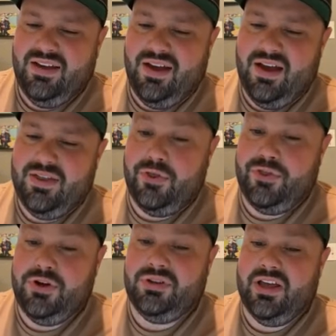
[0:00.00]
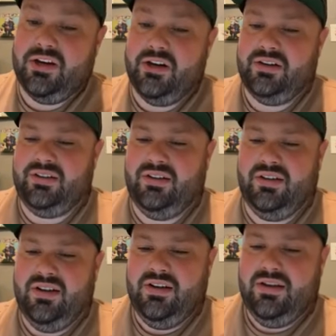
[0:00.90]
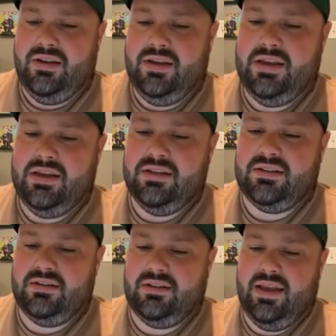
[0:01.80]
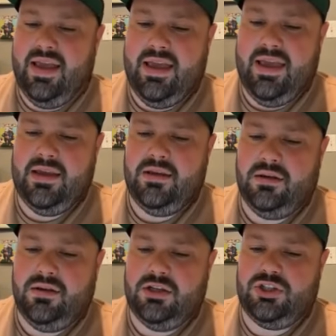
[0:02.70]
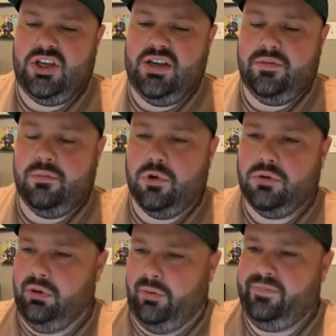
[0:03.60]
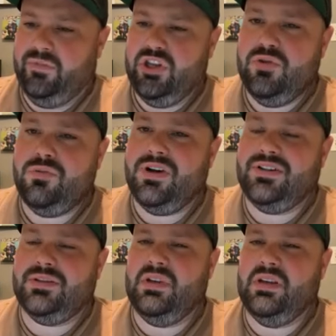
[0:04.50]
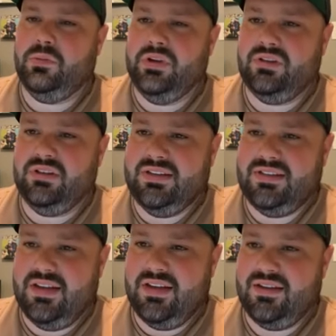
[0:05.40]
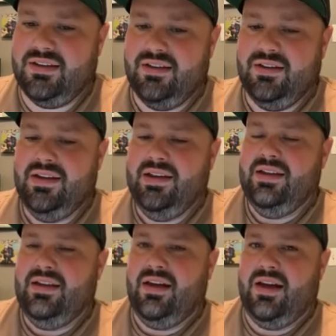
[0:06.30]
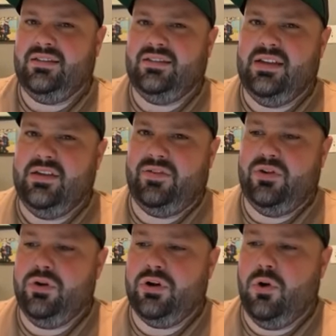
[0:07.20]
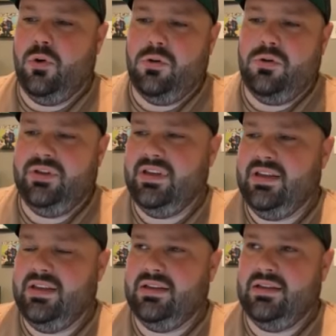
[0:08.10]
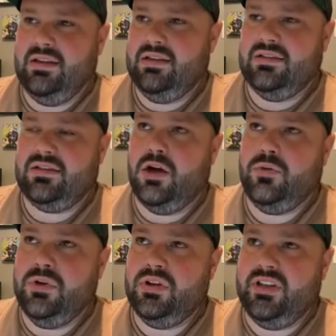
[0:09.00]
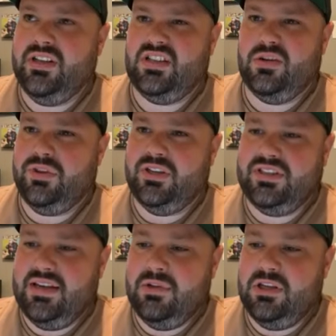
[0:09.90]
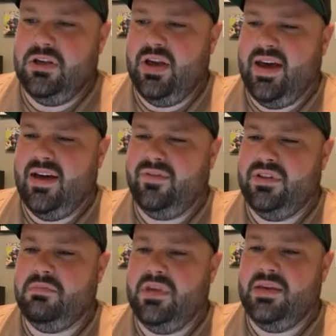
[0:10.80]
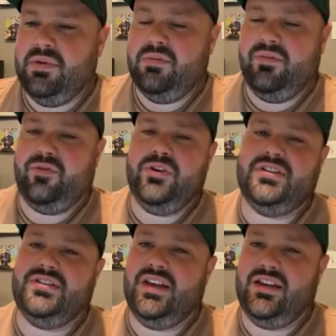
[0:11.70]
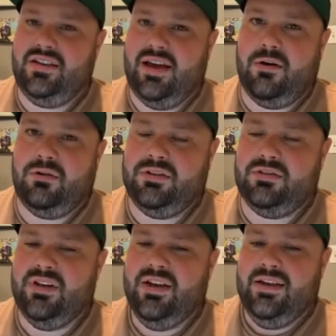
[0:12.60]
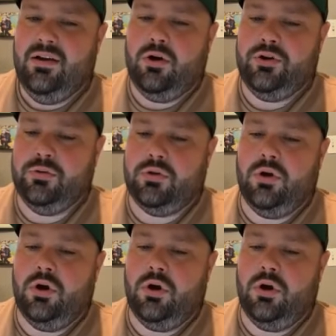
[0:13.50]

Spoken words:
The third letter is A, achievable. You want to be realistic. If your goal is unrealistic with the team that you have, then maybe before you set out on your